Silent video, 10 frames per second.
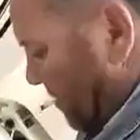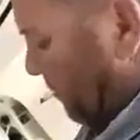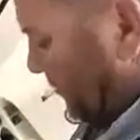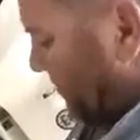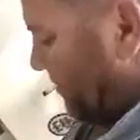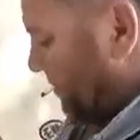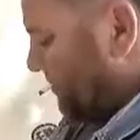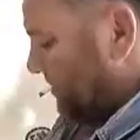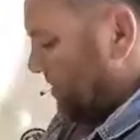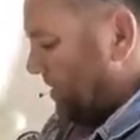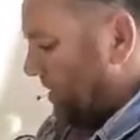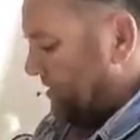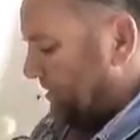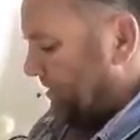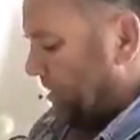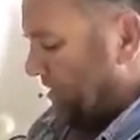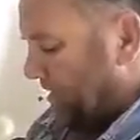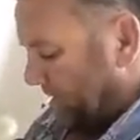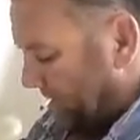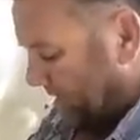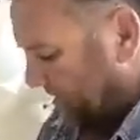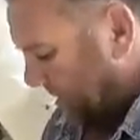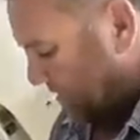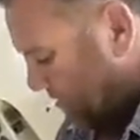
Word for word: And I'm also going to take the ladders off, the steps